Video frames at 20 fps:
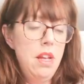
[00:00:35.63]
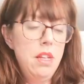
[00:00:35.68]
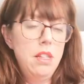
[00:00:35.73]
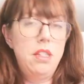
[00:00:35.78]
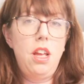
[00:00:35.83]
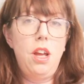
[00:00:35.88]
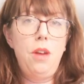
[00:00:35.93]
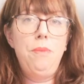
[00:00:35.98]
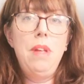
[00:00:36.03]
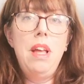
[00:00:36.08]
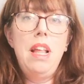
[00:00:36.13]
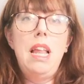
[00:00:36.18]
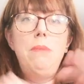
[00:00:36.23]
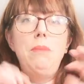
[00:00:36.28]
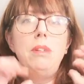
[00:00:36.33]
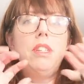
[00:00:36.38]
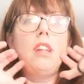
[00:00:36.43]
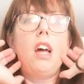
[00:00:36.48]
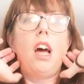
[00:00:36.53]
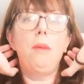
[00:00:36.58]
So let
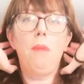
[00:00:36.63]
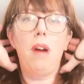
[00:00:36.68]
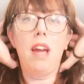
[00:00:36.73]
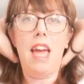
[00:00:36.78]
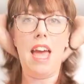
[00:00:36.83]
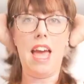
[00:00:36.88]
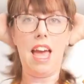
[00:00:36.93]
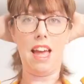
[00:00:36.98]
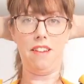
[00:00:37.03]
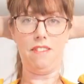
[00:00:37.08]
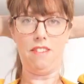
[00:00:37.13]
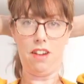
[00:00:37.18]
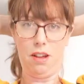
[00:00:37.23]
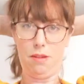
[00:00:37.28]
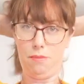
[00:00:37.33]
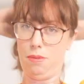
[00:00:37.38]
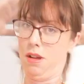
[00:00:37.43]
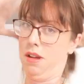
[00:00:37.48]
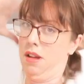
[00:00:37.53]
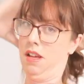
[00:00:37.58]
me just tie my hair
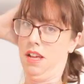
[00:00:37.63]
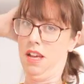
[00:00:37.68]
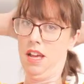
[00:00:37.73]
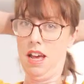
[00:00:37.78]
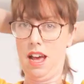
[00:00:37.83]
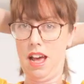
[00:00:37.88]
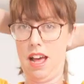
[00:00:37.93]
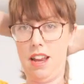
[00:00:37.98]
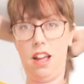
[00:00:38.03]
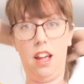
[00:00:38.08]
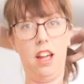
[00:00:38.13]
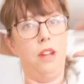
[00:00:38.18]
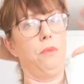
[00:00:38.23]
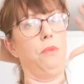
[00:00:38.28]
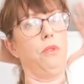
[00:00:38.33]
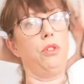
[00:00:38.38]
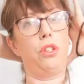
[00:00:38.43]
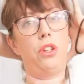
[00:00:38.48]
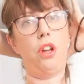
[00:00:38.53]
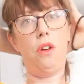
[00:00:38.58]
up and I
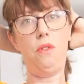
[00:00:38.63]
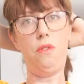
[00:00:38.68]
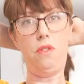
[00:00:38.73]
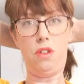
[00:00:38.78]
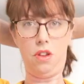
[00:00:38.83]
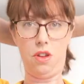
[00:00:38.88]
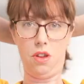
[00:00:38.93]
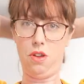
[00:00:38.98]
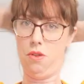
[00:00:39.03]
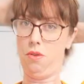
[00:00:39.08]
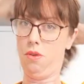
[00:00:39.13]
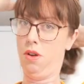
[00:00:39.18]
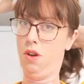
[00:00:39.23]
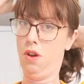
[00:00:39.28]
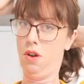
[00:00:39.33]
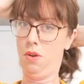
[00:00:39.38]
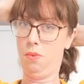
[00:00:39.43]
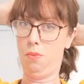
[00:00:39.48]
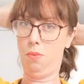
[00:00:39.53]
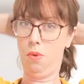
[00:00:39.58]
will show you
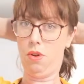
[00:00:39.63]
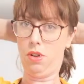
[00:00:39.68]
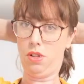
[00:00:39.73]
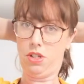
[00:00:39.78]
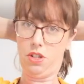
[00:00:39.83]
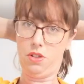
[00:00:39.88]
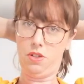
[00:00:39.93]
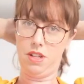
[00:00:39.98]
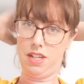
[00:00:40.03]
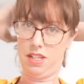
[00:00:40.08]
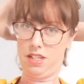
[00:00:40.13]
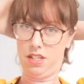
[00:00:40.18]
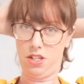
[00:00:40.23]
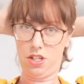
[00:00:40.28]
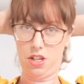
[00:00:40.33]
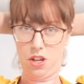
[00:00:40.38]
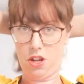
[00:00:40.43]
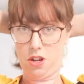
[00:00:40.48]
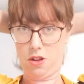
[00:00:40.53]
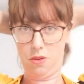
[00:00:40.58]
what you need to
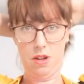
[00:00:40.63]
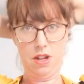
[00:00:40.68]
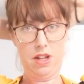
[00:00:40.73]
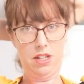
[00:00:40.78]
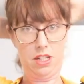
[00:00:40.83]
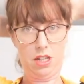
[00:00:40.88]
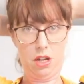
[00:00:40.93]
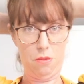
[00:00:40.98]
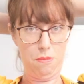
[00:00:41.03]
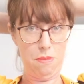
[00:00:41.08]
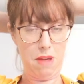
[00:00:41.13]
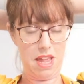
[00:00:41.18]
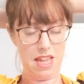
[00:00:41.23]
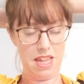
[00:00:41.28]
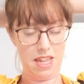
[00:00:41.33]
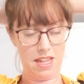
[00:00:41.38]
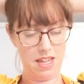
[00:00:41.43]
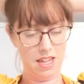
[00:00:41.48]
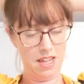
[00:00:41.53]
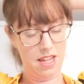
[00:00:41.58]
do to
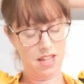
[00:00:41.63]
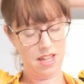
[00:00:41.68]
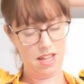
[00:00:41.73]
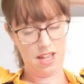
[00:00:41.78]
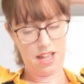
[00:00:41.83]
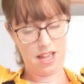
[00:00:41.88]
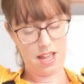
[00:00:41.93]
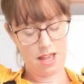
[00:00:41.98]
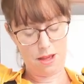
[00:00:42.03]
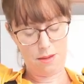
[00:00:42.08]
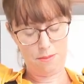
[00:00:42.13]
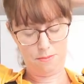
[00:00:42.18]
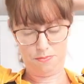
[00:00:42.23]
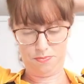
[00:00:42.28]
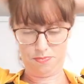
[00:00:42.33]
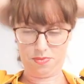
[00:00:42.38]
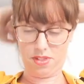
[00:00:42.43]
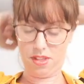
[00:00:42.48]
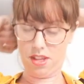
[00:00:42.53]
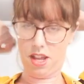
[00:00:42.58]
make
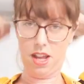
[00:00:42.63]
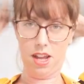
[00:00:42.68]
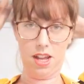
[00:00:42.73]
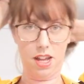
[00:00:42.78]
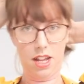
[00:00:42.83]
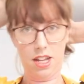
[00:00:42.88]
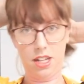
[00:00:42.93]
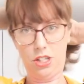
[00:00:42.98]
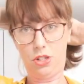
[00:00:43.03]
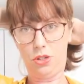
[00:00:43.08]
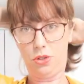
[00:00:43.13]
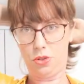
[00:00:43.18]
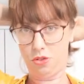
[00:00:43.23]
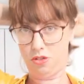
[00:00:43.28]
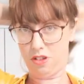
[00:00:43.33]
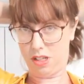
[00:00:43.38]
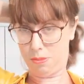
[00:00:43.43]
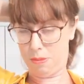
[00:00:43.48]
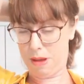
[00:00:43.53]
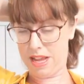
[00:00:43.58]
a short
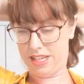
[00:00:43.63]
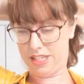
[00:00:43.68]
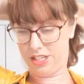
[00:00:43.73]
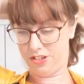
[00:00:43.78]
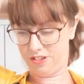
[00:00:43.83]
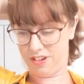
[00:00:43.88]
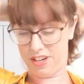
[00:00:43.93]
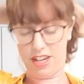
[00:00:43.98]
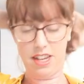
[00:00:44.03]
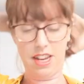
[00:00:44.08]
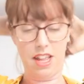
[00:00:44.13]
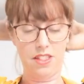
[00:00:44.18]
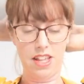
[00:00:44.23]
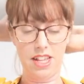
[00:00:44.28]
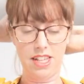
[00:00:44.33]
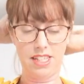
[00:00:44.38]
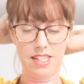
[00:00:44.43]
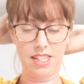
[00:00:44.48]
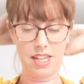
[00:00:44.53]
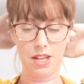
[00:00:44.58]
crust pastry. Now
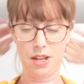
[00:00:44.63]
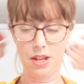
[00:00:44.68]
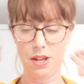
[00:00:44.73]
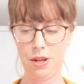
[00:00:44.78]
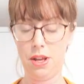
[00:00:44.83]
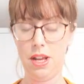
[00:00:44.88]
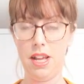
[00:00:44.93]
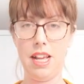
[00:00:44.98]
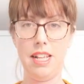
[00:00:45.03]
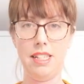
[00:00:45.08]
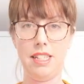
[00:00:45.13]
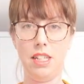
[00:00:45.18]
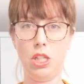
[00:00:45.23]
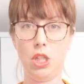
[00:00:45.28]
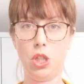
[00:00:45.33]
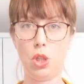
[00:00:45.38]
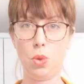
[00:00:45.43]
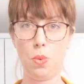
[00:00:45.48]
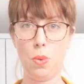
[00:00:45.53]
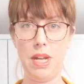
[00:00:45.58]
this is a
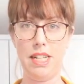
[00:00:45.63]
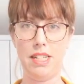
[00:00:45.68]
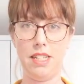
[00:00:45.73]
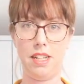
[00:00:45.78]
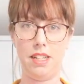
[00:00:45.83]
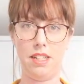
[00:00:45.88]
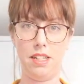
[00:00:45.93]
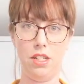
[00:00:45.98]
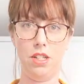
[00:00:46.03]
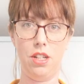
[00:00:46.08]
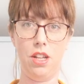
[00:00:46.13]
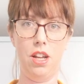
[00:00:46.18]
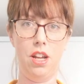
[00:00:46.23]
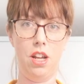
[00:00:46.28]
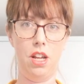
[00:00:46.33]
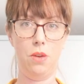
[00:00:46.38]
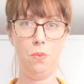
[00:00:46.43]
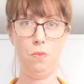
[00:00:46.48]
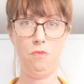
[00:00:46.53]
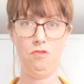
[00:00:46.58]
sweetened
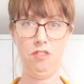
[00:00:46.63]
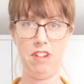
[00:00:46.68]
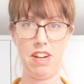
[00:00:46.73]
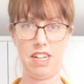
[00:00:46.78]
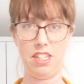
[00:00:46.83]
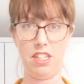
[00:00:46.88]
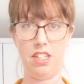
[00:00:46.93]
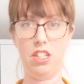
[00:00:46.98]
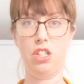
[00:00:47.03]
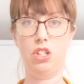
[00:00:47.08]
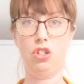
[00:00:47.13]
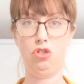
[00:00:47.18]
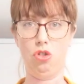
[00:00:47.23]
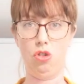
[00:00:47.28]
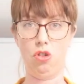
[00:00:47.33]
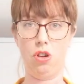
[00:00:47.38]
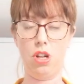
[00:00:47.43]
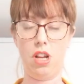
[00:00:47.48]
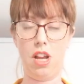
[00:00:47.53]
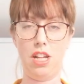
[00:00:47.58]
rich
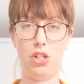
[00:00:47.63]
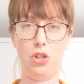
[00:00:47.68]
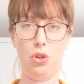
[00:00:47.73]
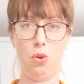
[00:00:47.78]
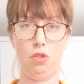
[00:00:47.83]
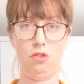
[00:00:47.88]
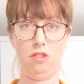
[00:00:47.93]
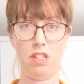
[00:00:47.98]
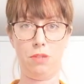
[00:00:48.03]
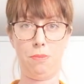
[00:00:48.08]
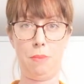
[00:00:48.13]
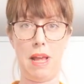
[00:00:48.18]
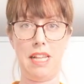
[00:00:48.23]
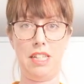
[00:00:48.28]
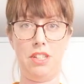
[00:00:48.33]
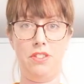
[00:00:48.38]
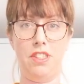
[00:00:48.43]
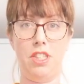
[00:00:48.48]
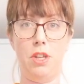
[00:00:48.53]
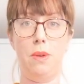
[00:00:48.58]
short crust
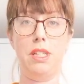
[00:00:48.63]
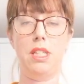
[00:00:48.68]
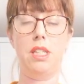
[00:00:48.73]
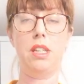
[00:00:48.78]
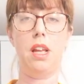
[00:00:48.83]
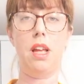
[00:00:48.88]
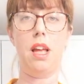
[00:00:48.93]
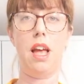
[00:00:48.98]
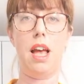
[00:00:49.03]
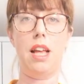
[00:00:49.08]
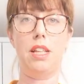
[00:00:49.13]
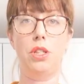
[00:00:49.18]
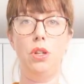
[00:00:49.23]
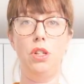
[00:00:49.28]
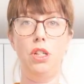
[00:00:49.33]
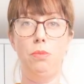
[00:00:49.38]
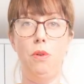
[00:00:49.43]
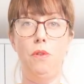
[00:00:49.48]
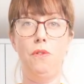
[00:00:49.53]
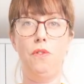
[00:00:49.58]
pastry, so it's
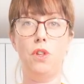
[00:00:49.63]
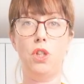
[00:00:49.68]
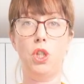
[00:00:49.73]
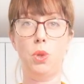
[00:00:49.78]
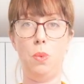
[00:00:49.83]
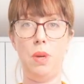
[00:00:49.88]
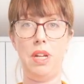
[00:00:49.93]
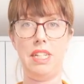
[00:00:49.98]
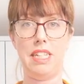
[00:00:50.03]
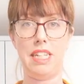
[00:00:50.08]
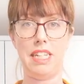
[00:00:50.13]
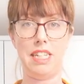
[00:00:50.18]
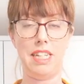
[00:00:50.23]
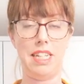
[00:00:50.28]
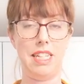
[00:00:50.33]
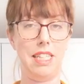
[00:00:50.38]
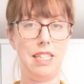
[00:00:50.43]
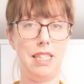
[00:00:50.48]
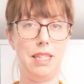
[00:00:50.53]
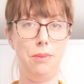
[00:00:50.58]
suitable for sweet
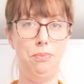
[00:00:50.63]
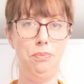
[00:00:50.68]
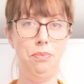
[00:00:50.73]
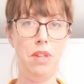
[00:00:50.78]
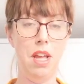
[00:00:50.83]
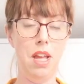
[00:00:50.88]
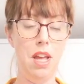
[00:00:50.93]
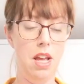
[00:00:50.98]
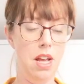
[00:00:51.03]
dishes.